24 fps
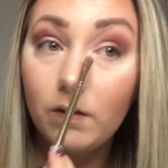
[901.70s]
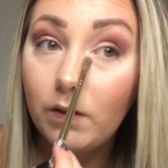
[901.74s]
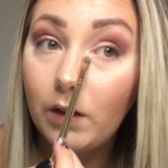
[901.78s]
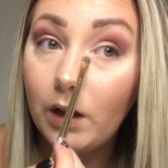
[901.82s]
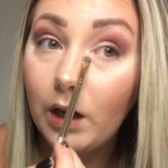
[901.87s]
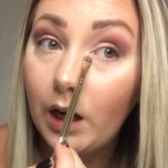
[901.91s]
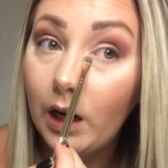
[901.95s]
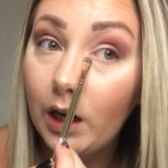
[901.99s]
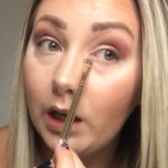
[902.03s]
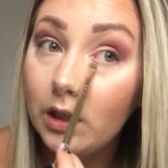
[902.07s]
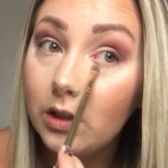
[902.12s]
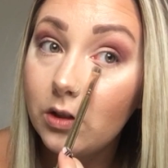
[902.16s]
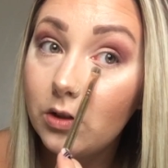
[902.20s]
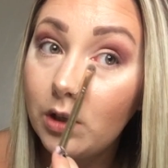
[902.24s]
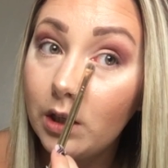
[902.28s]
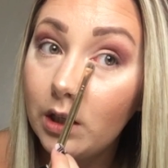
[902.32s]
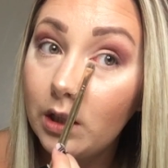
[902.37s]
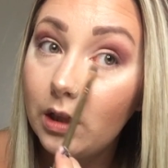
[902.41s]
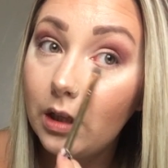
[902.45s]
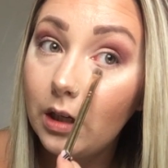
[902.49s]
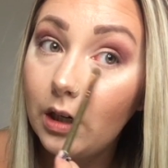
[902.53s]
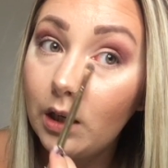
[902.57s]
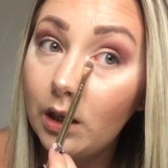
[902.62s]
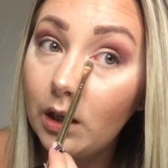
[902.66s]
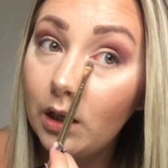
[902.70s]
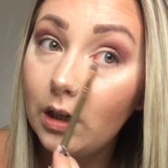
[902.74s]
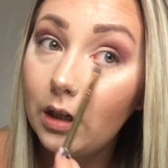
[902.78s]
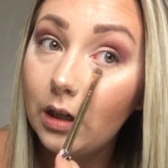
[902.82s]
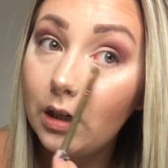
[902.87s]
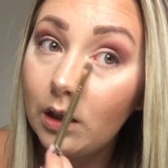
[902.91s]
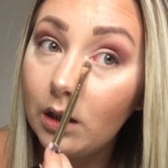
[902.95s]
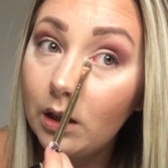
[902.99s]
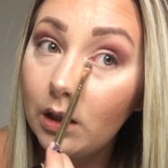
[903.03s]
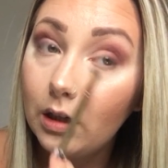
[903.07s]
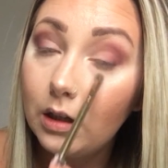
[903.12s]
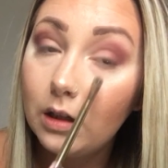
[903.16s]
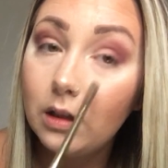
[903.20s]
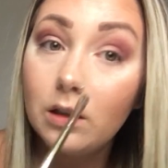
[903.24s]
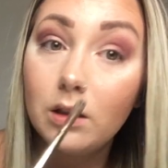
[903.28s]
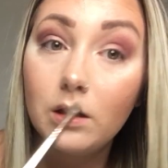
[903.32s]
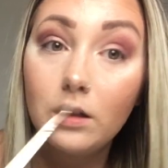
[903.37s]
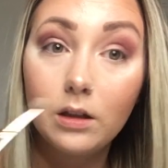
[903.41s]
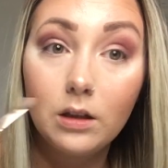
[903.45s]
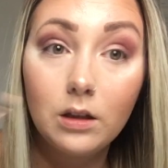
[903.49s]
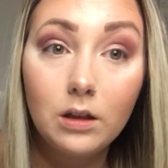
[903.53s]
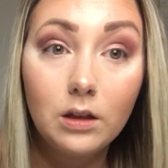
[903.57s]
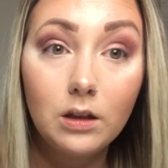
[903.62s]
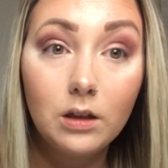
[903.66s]
of the eyes right there.
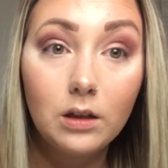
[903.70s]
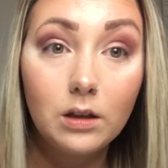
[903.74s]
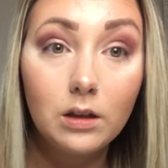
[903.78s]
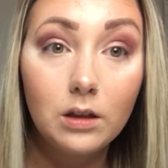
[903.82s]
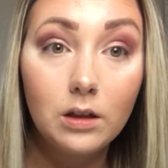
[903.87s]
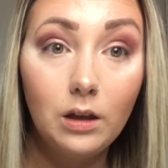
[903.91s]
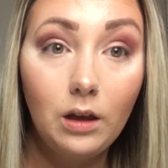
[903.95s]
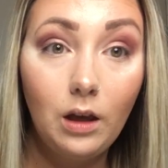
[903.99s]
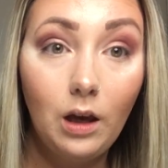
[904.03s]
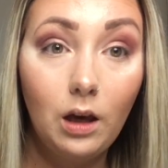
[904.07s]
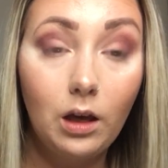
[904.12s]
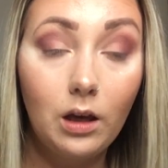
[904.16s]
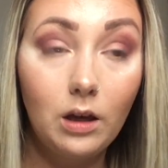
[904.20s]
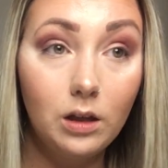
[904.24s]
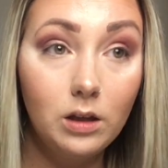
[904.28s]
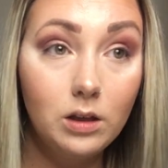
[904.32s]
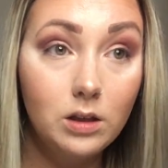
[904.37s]
Okay,